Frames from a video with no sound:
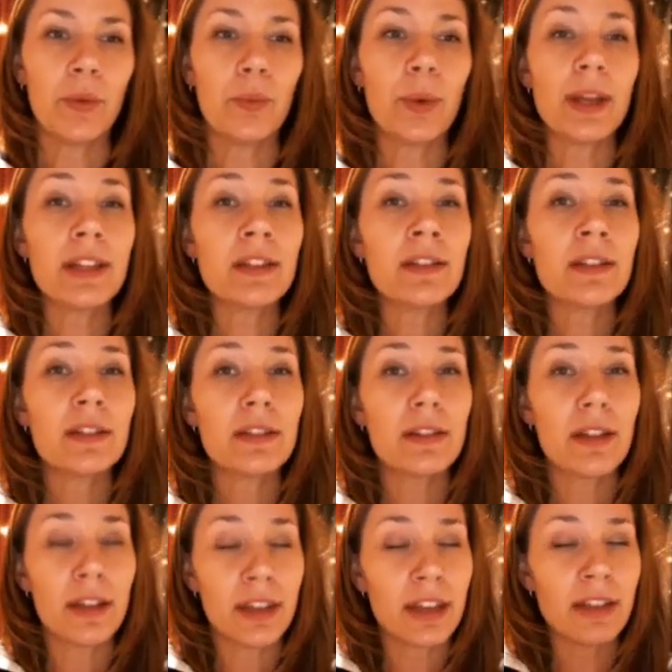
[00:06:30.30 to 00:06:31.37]
When,
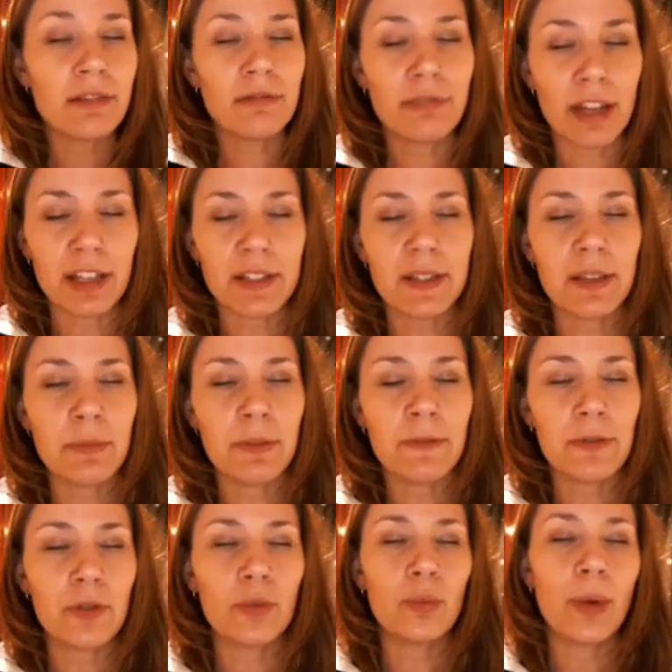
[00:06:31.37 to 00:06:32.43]
again, like I said
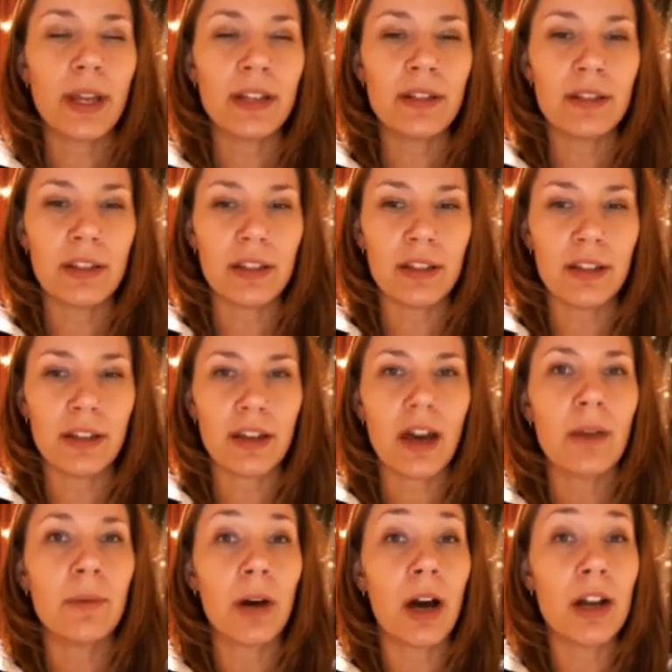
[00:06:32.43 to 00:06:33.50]
before, when the
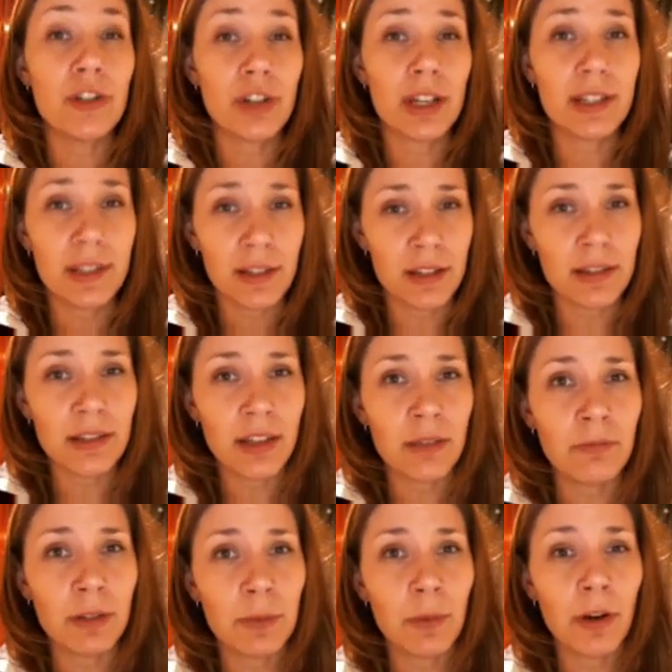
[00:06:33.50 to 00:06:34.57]
carbohydrates are
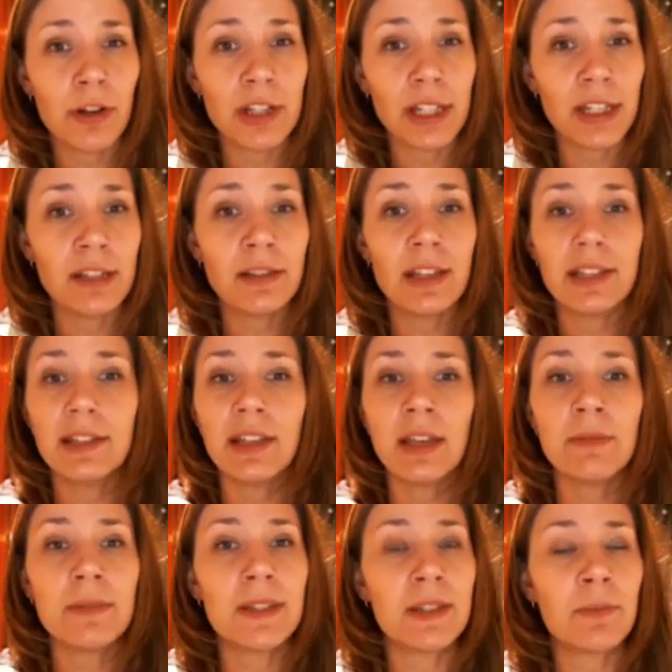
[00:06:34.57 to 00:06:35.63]
consumed with protein, there
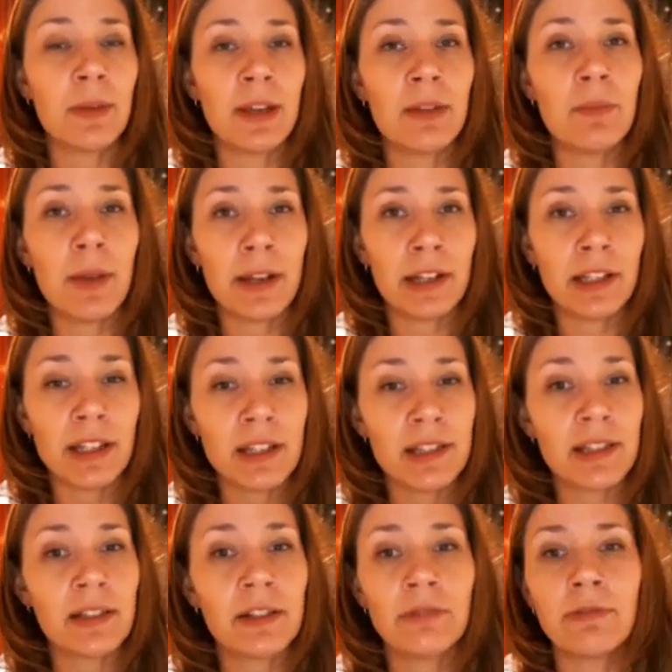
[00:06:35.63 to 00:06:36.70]
seems to be a better
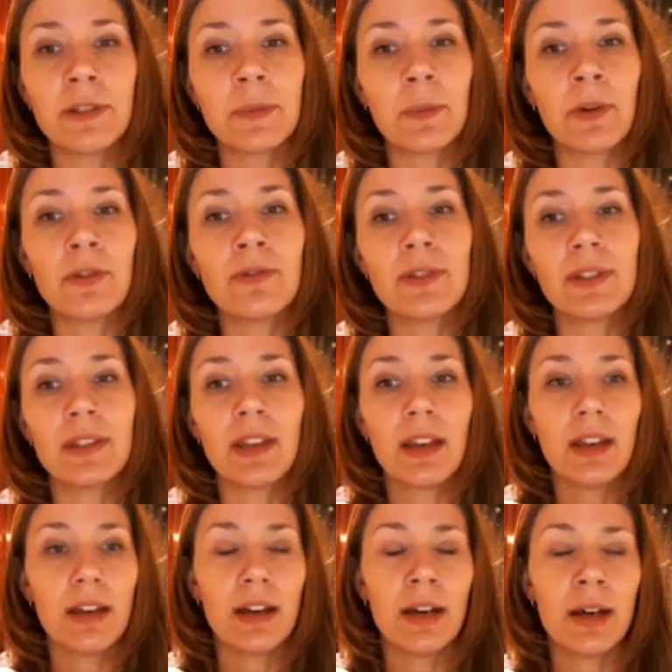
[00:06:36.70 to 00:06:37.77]
insulin response,
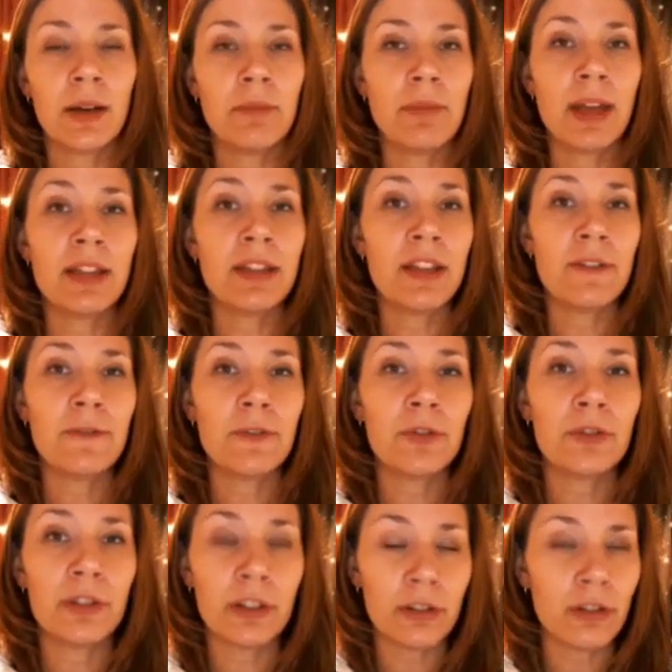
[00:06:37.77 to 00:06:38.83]
and
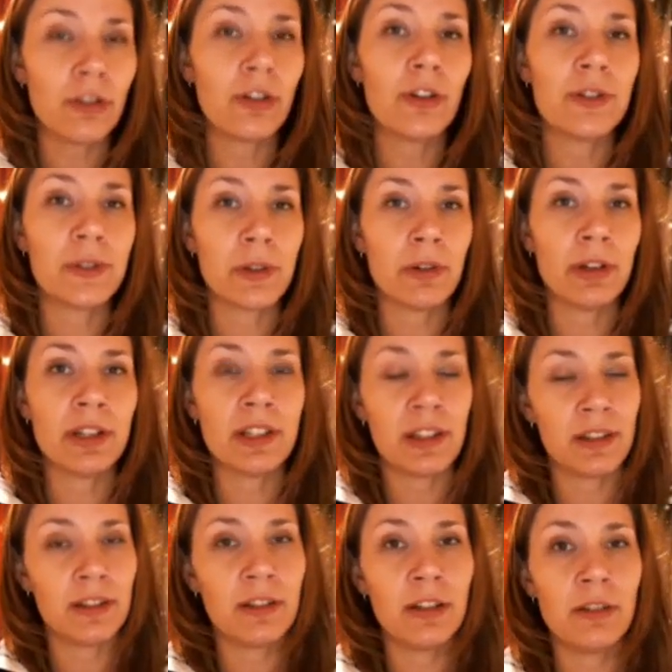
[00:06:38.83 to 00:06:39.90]
therefore the glucose going to
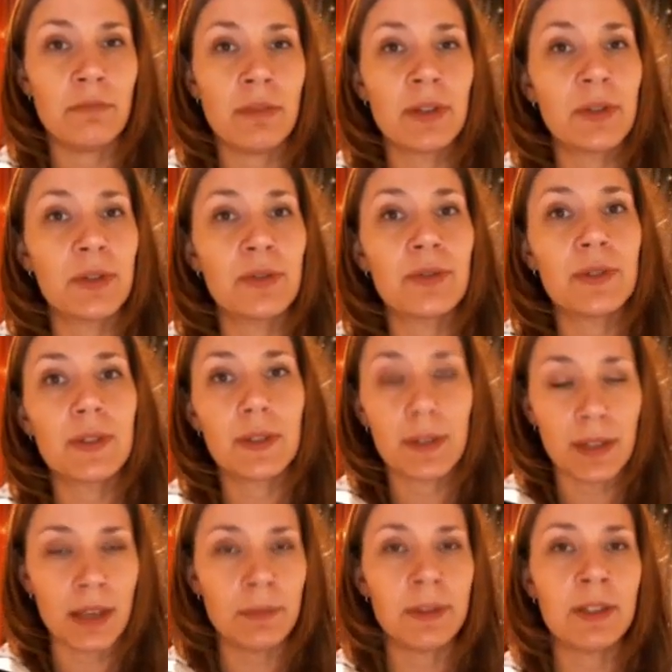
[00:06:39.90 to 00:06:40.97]
the muscles
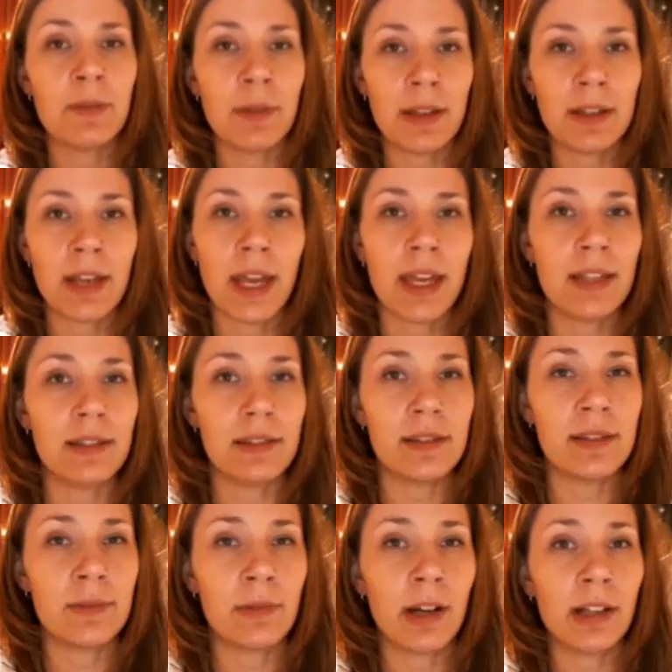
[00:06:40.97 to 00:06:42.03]
seems to be enhanced
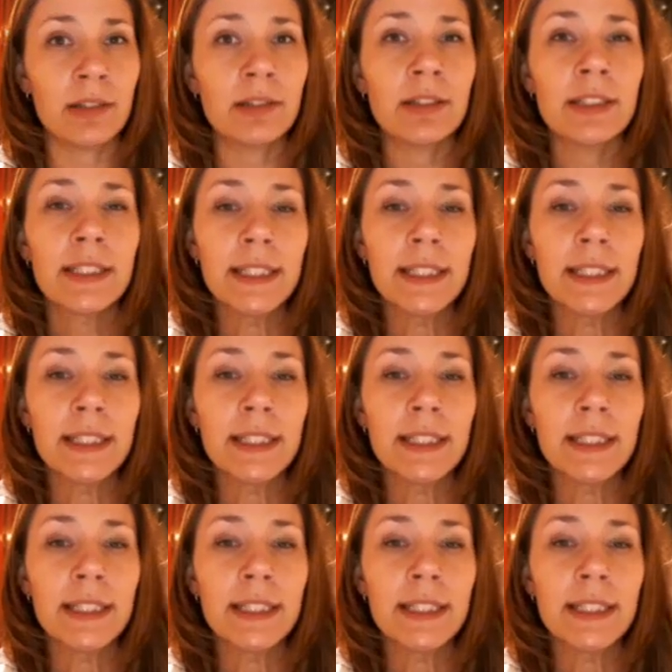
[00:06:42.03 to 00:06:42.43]
as well.